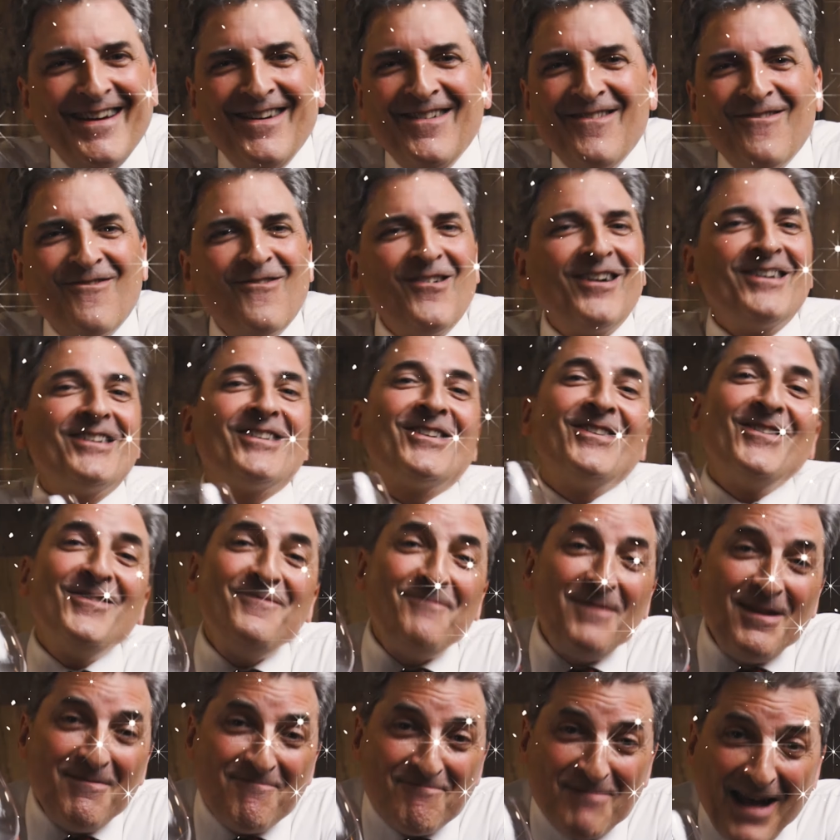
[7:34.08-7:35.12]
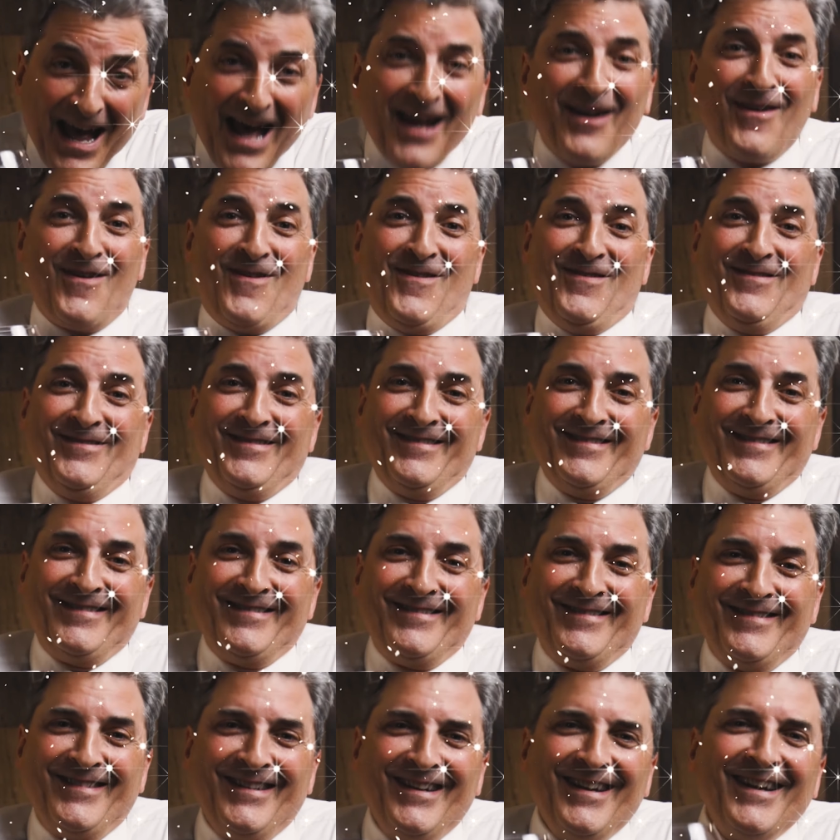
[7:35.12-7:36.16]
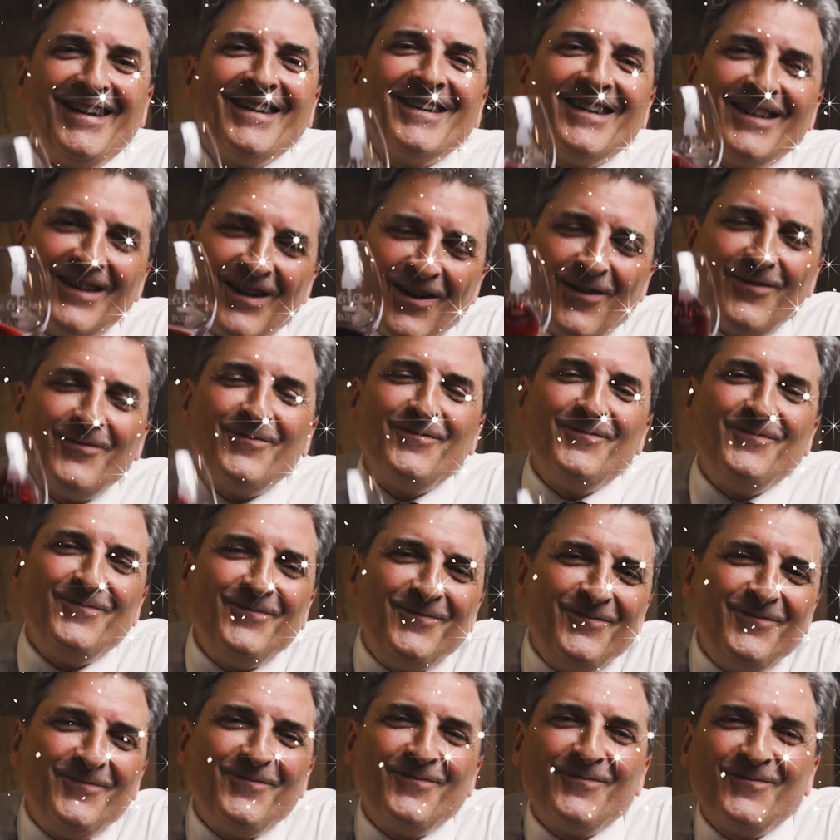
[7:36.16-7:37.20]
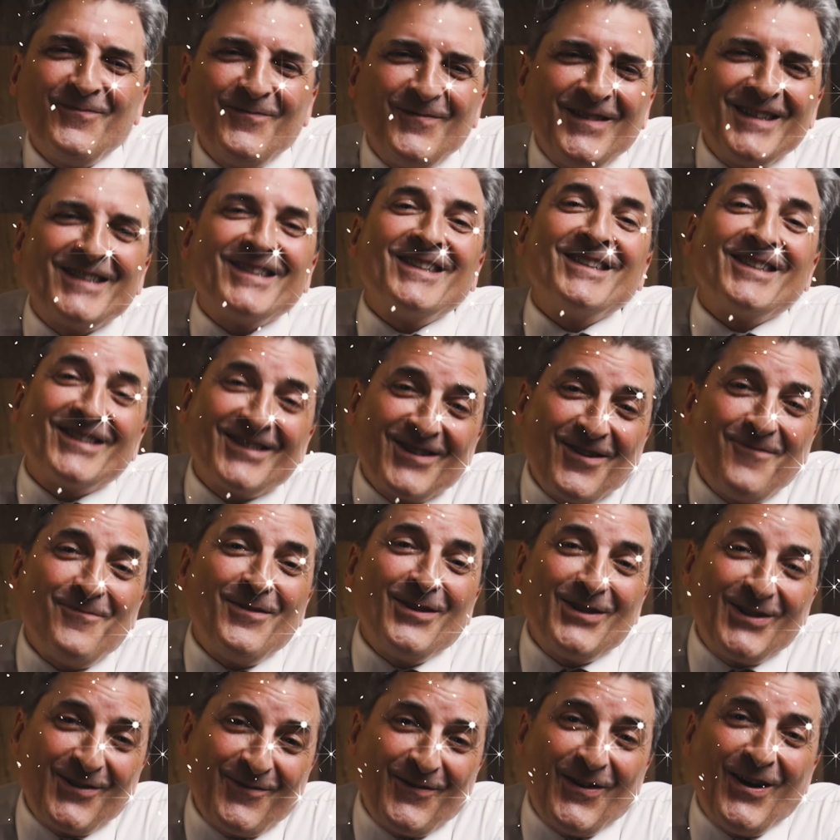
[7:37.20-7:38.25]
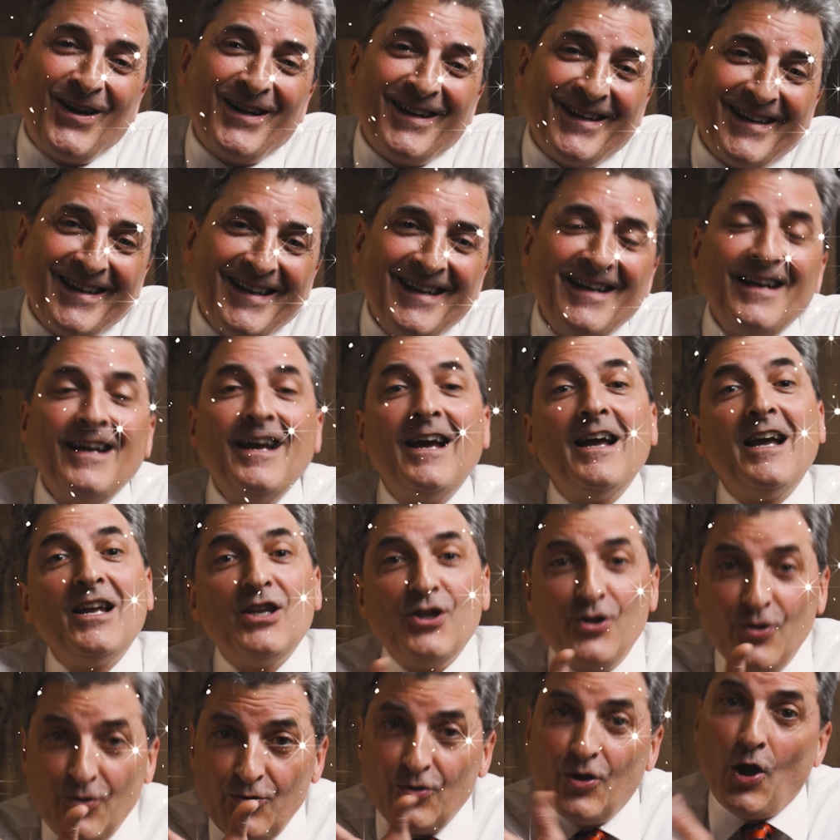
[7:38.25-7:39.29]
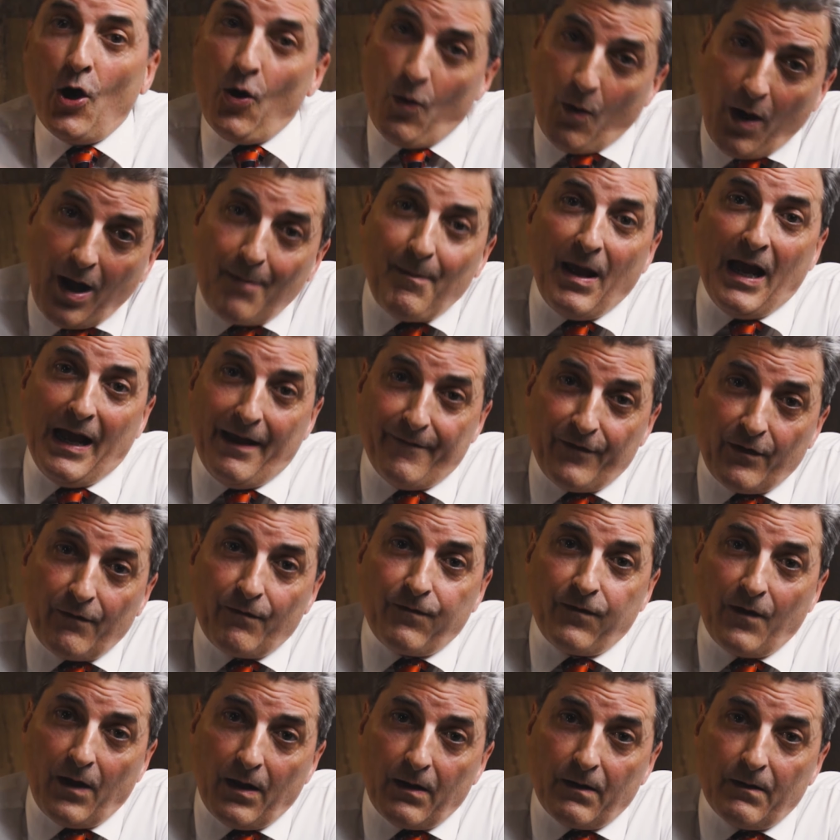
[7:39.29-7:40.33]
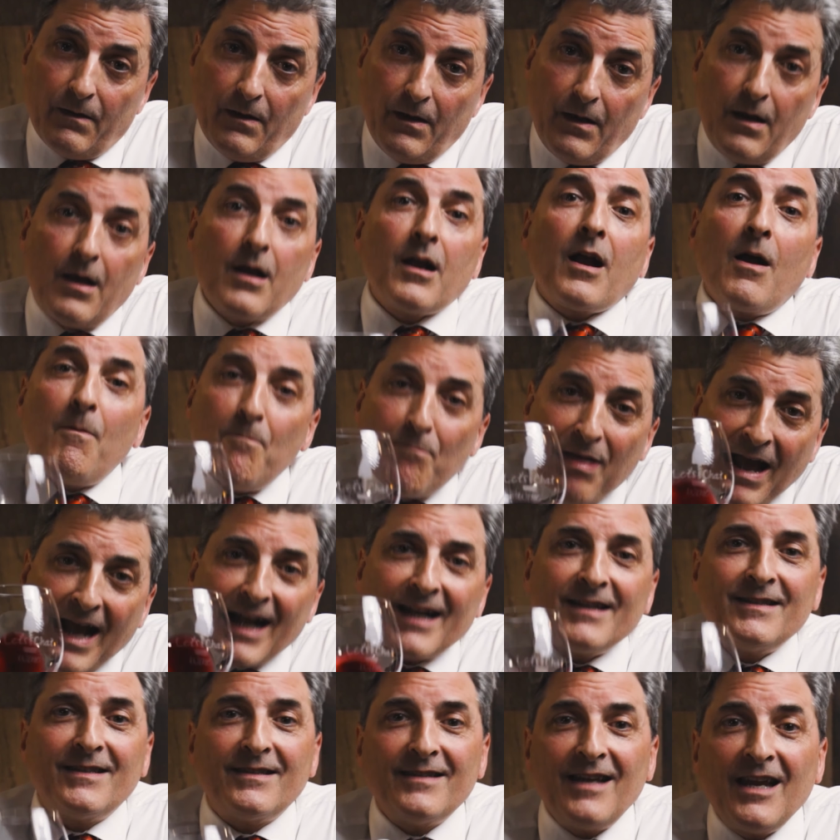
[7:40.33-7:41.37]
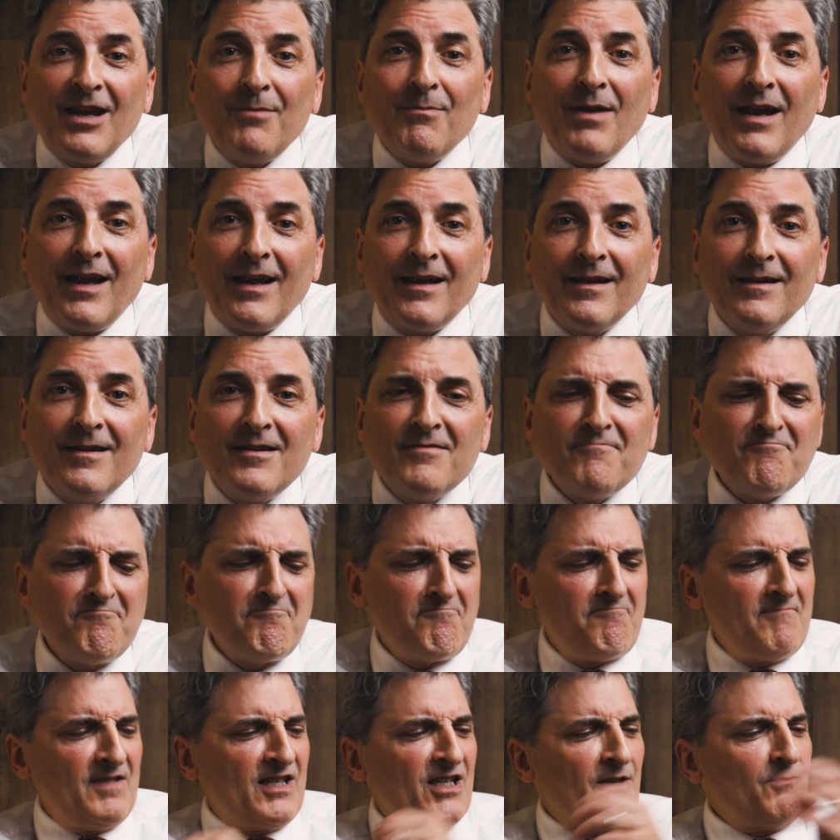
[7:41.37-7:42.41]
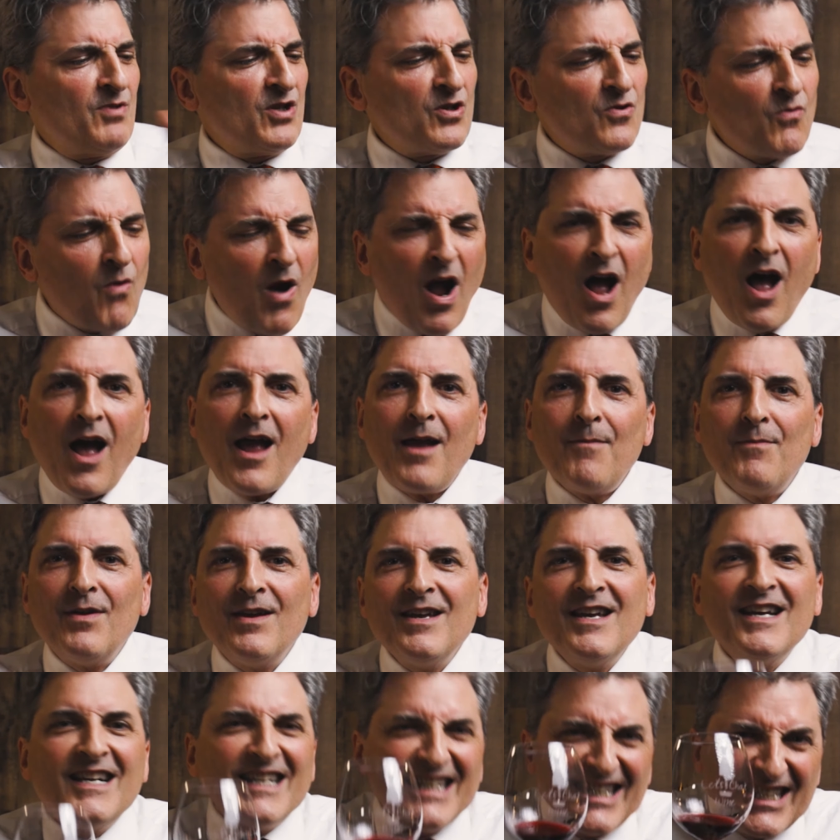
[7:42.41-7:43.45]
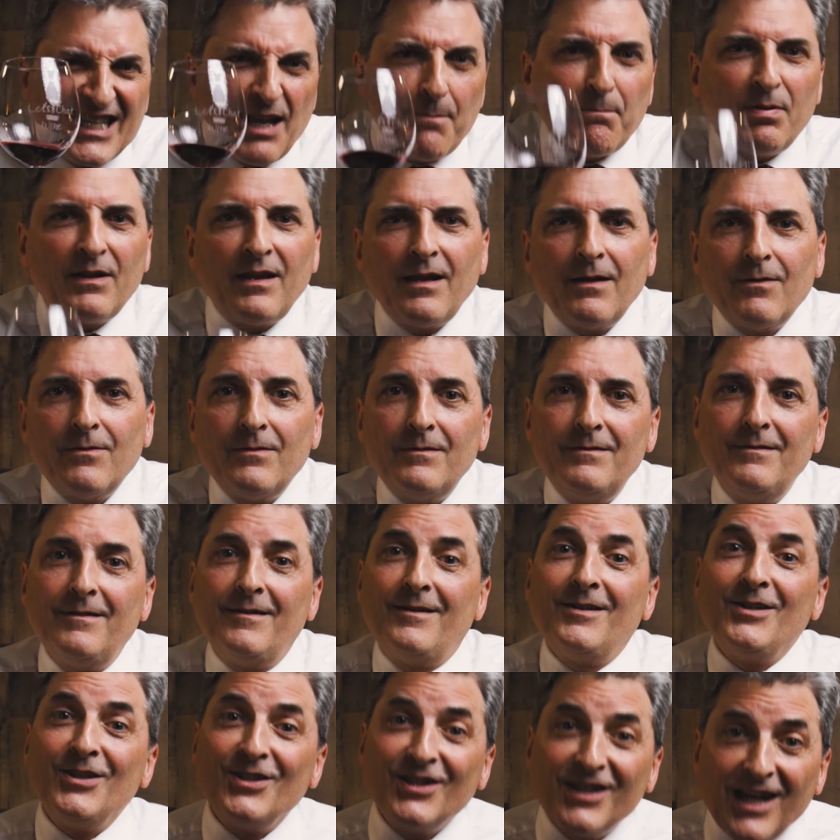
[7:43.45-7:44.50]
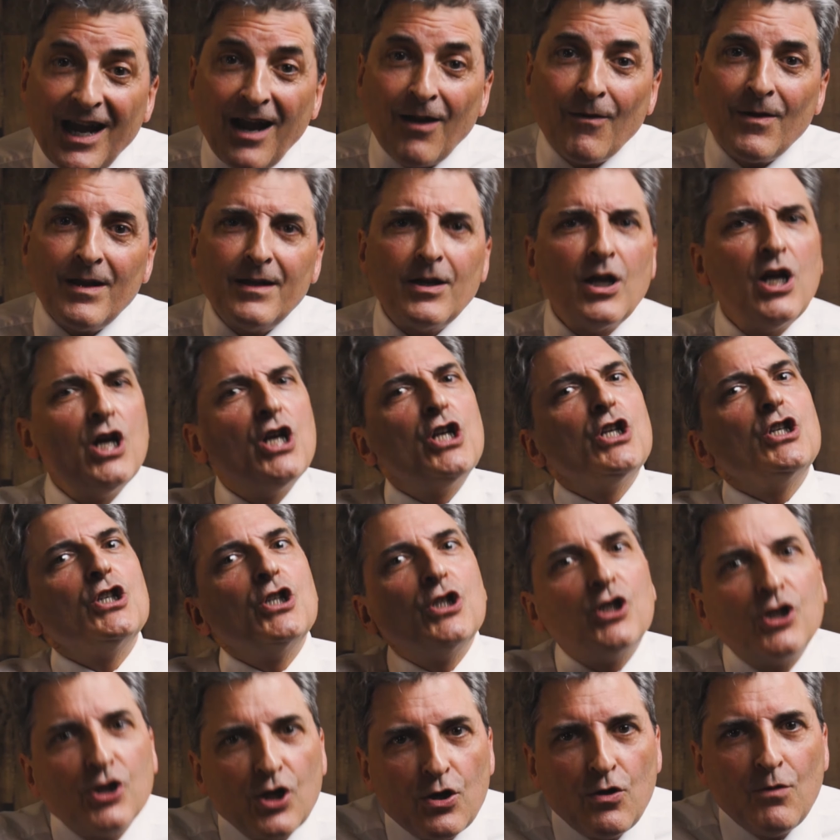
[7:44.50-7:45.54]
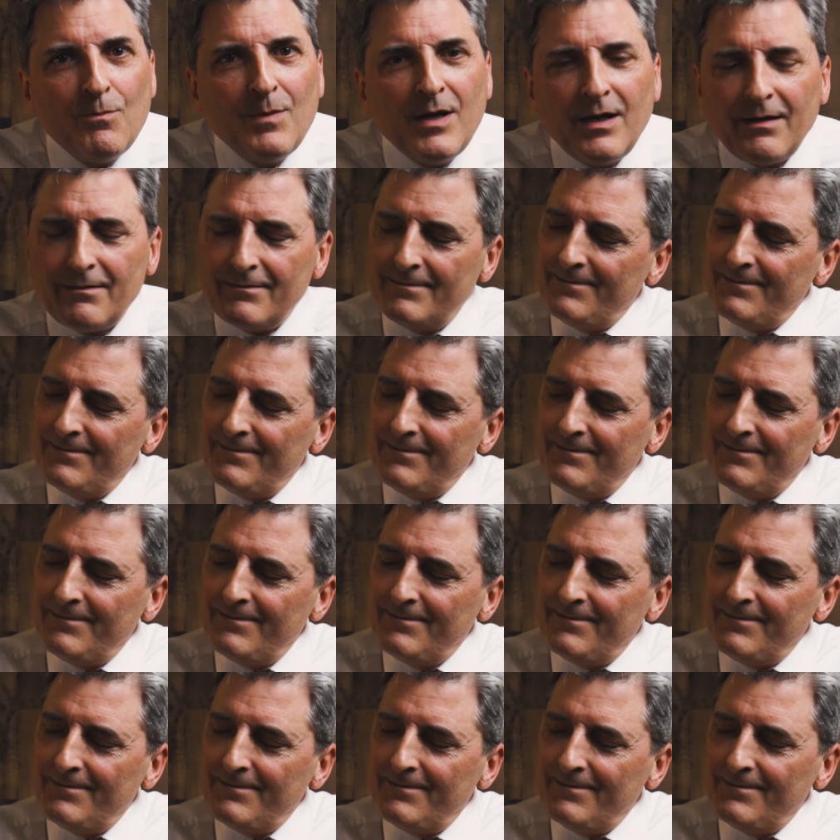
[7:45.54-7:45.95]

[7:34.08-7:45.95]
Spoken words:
What could be better? You know, this is so much fun. You know I'm having fun. Come back and see me. Subscribe, sip a little, share it, zoom it.